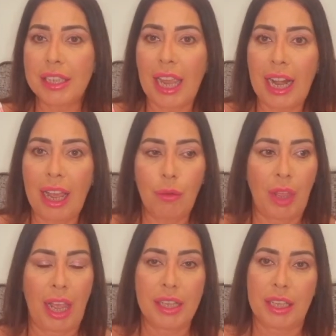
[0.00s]
to get out
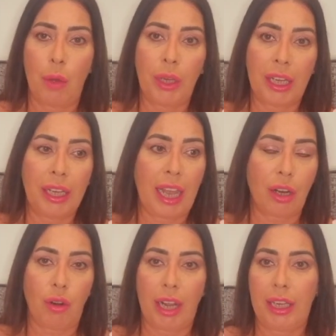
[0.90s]
there so we can
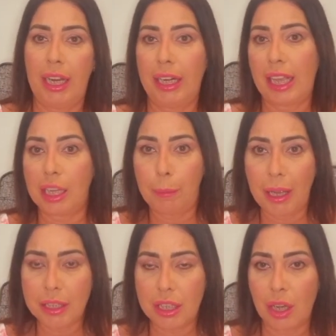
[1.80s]
get cracking and get the
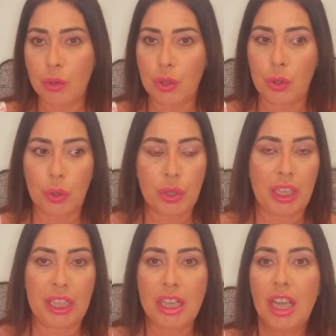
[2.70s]
patio
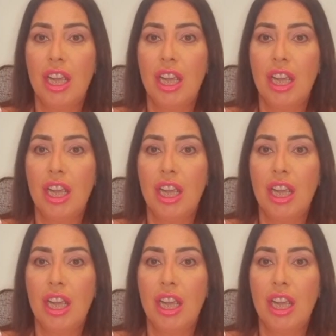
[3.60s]
sorted,